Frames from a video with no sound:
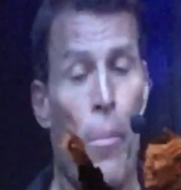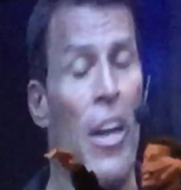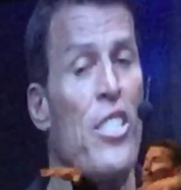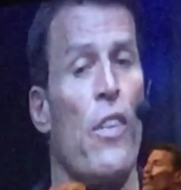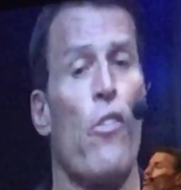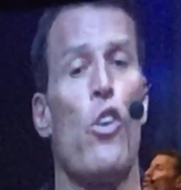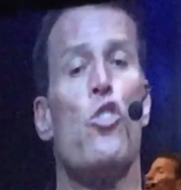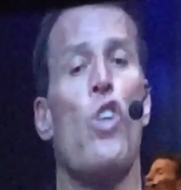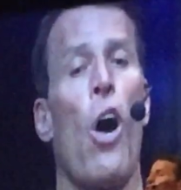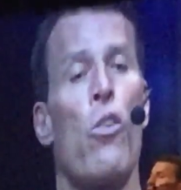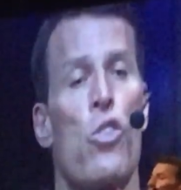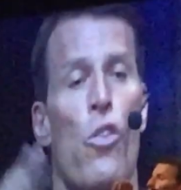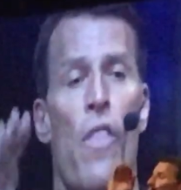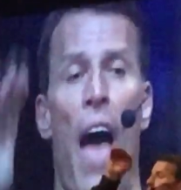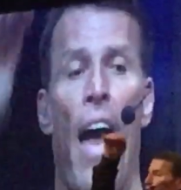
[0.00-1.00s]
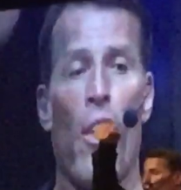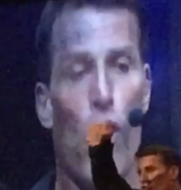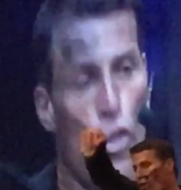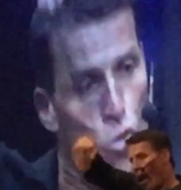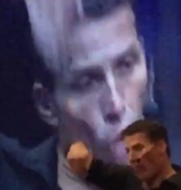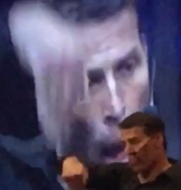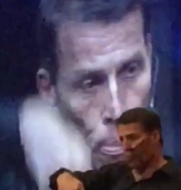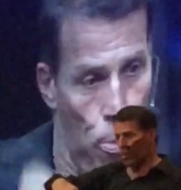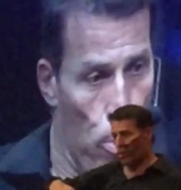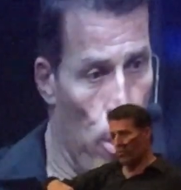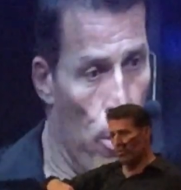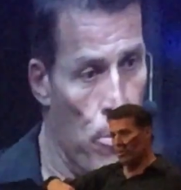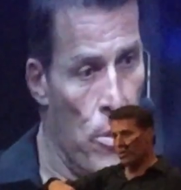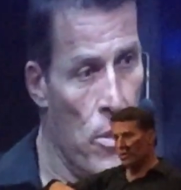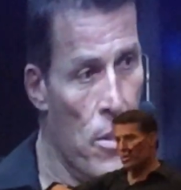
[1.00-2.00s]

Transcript: Because if you don't do that, you'll drop through.